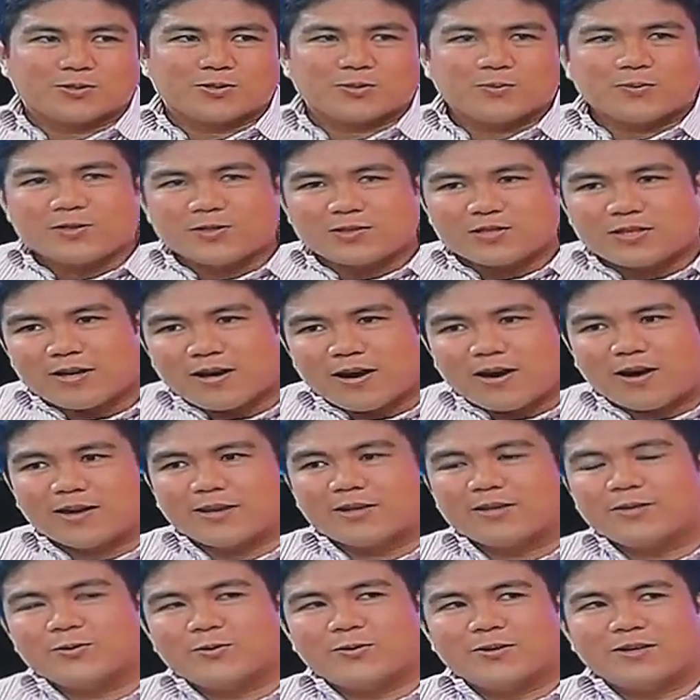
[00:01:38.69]
So when you say
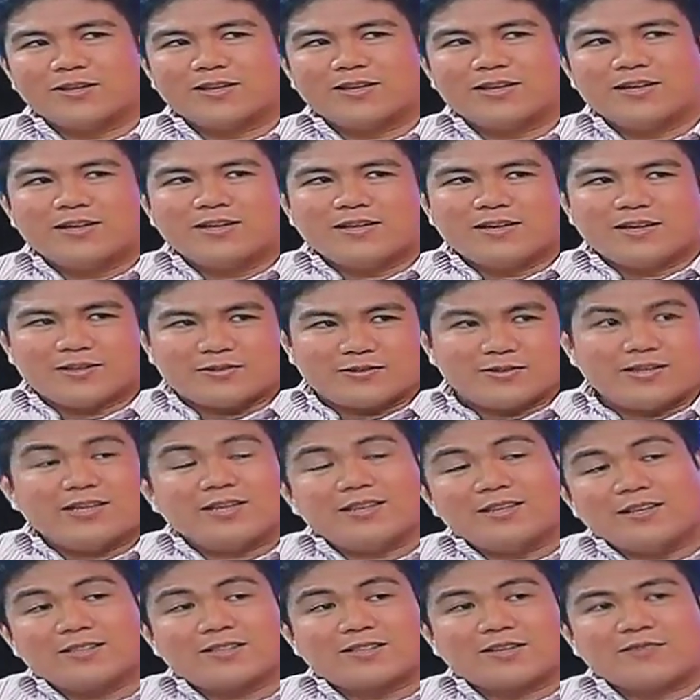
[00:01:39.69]
argan oil, it really
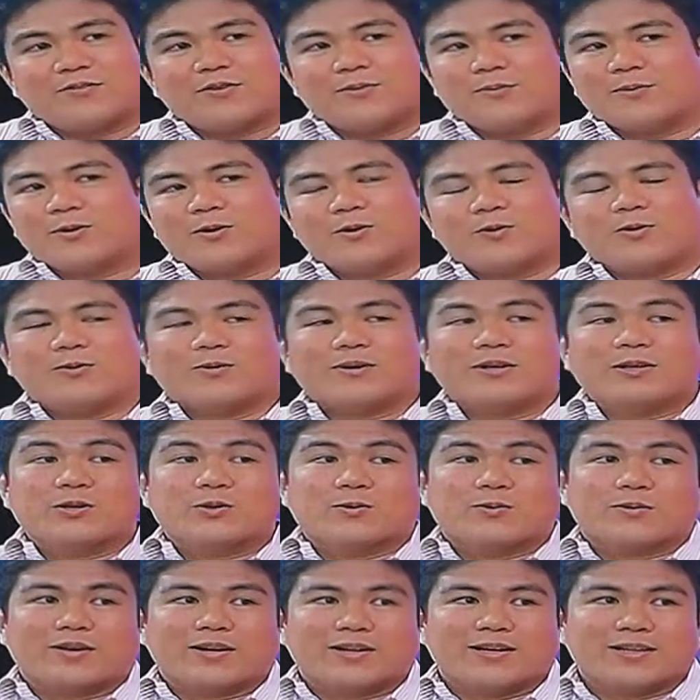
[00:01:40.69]
does come from Morocco and
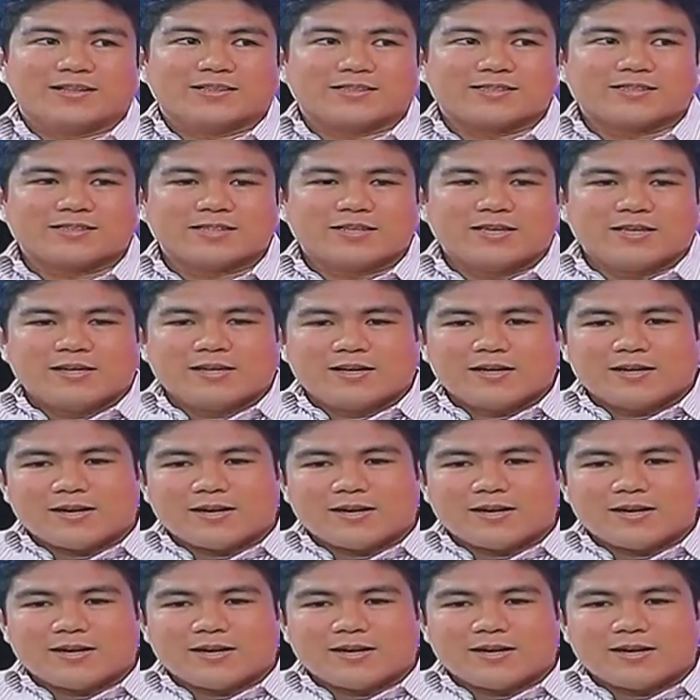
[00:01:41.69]
nowhere else.